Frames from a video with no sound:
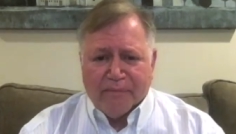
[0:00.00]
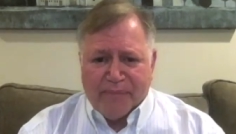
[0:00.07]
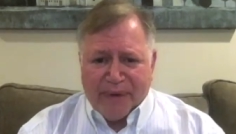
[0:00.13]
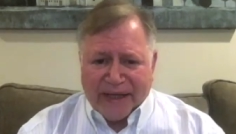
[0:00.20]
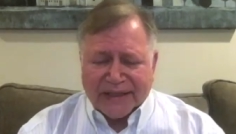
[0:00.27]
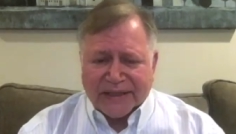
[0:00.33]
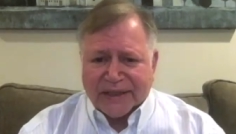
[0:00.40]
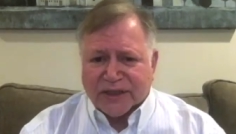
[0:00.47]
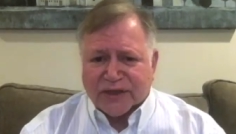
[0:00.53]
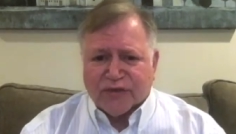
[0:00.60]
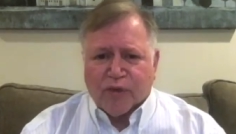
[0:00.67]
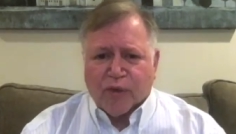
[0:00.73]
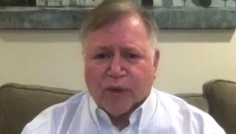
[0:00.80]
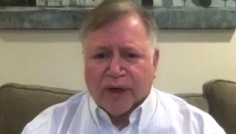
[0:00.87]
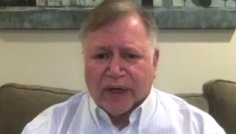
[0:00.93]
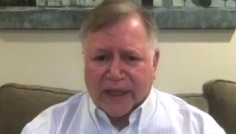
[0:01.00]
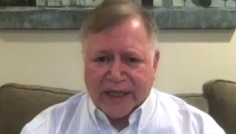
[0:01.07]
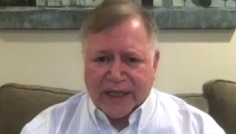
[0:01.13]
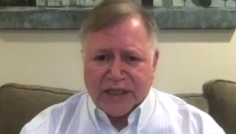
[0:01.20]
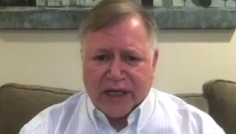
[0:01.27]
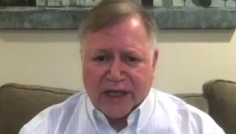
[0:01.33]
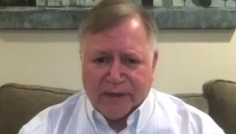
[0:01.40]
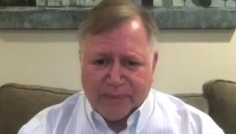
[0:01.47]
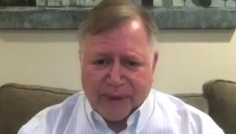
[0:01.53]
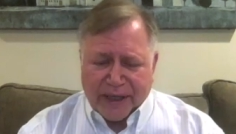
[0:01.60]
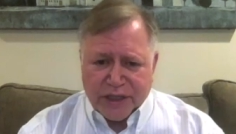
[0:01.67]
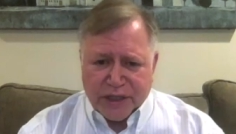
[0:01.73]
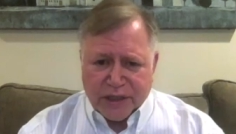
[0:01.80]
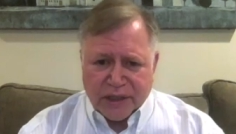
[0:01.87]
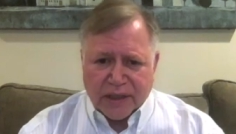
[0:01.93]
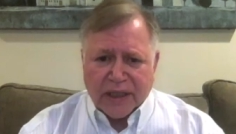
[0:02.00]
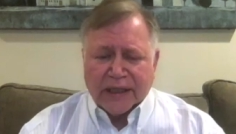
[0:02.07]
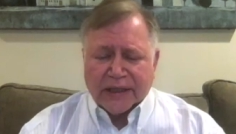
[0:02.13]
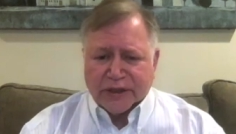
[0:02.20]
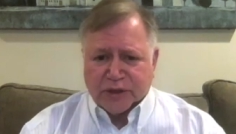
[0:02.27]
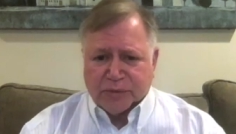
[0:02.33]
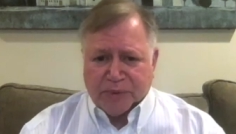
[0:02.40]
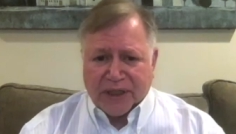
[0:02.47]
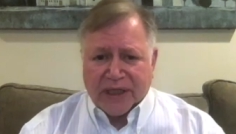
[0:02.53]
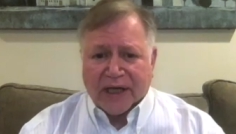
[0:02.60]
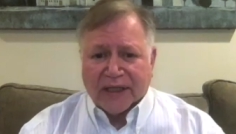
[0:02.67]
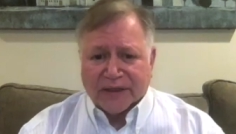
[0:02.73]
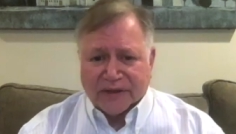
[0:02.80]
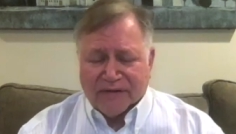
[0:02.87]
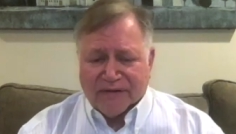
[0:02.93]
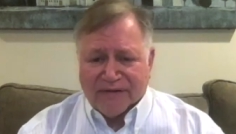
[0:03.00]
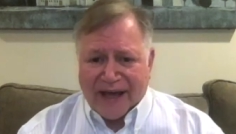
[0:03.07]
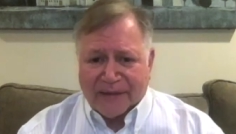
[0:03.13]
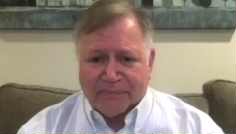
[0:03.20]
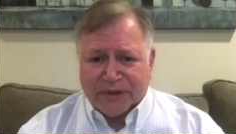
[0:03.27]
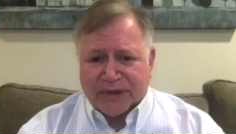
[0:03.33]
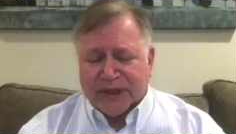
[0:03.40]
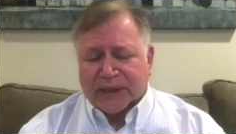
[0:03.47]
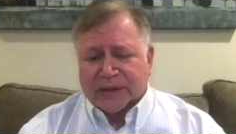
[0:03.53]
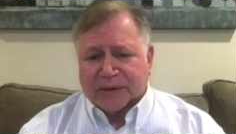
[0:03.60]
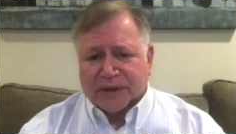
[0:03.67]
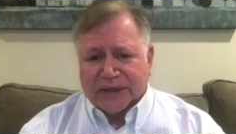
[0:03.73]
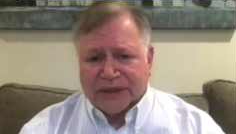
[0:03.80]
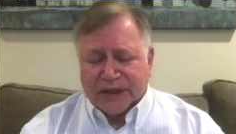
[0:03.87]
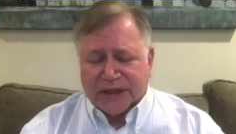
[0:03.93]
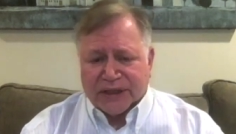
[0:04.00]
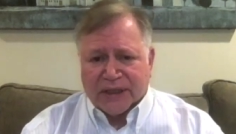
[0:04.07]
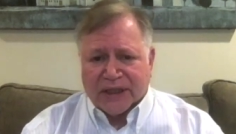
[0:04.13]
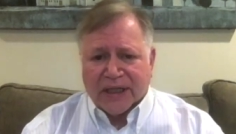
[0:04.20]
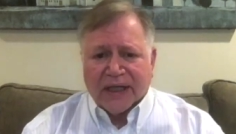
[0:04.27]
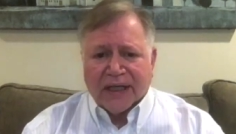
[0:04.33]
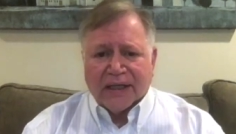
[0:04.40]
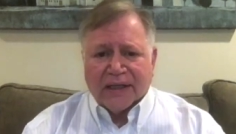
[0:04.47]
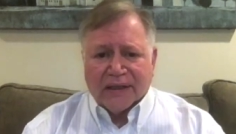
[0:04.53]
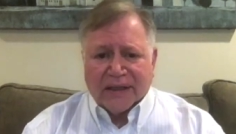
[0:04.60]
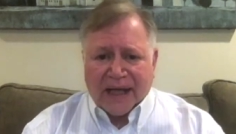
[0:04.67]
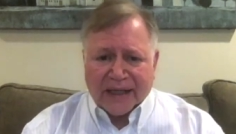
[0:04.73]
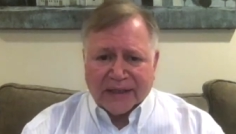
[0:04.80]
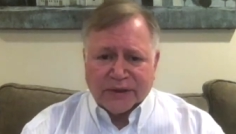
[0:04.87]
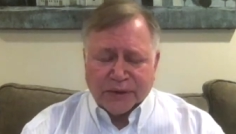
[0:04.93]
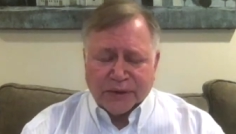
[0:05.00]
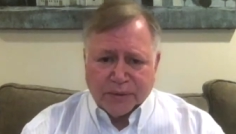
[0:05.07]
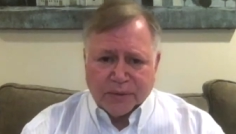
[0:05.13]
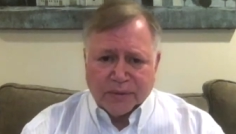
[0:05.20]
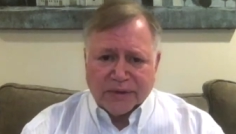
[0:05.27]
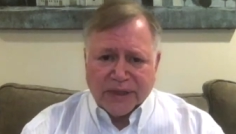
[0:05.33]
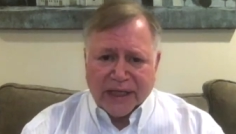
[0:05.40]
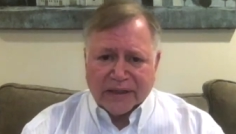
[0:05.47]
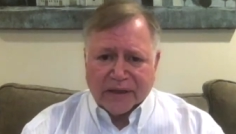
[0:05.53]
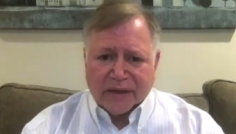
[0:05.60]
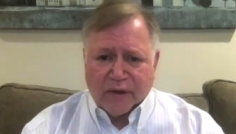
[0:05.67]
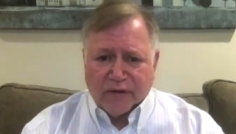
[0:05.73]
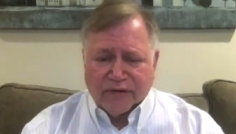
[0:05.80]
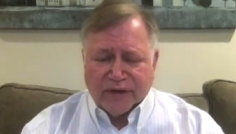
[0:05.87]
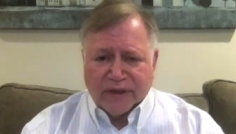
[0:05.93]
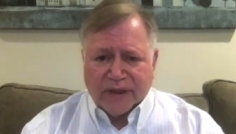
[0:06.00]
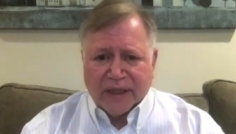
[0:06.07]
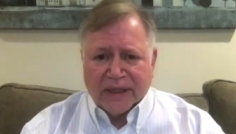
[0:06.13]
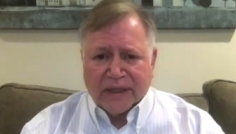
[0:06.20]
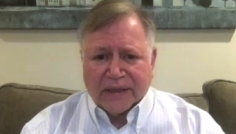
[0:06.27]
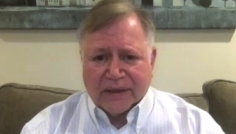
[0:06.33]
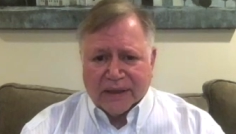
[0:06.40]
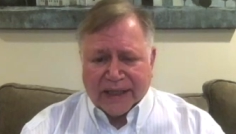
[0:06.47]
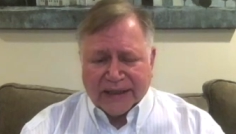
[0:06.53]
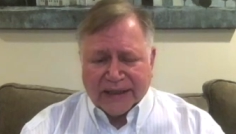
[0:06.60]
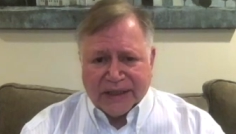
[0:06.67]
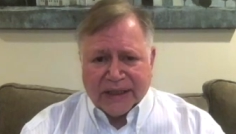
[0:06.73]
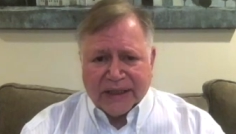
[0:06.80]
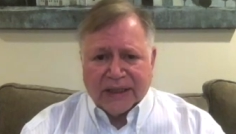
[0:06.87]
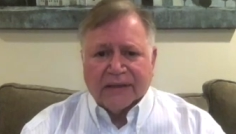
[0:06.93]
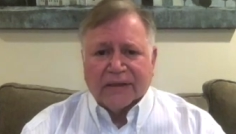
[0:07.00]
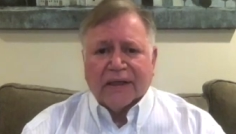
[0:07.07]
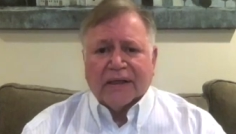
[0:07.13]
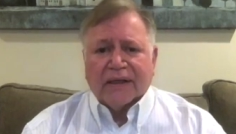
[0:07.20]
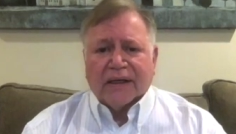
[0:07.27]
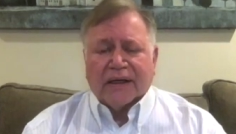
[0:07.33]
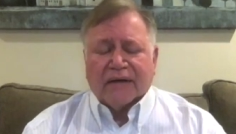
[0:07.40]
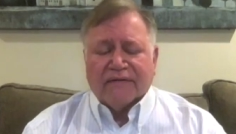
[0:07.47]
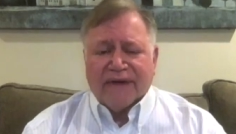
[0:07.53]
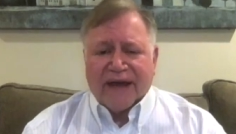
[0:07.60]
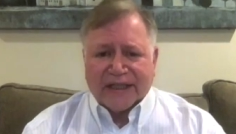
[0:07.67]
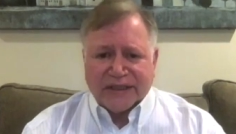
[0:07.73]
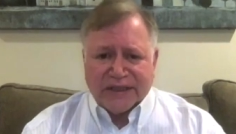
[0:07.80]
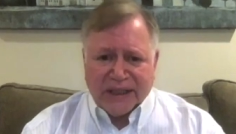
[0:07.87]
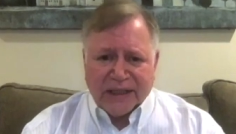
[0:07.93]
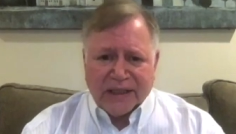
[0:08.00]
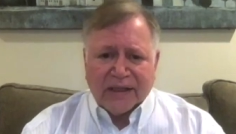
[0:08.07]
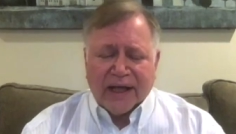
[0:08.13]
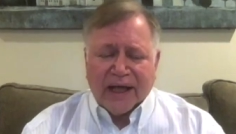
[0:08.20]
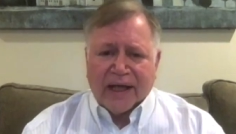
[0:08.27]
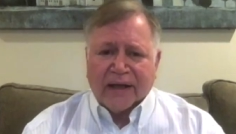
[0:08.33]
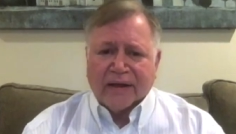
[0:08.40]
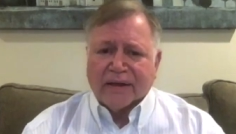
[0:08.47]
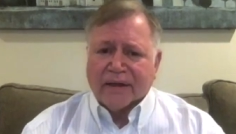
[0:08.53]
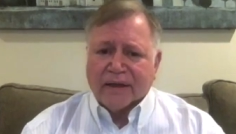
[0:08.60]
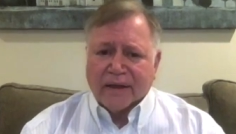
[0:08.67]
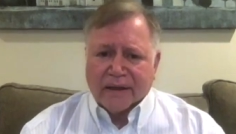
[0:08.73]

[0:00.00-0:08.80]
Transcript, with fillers: basis for an HA patient just because of that particular condition not to take the COVID 19 uh, vaccine. And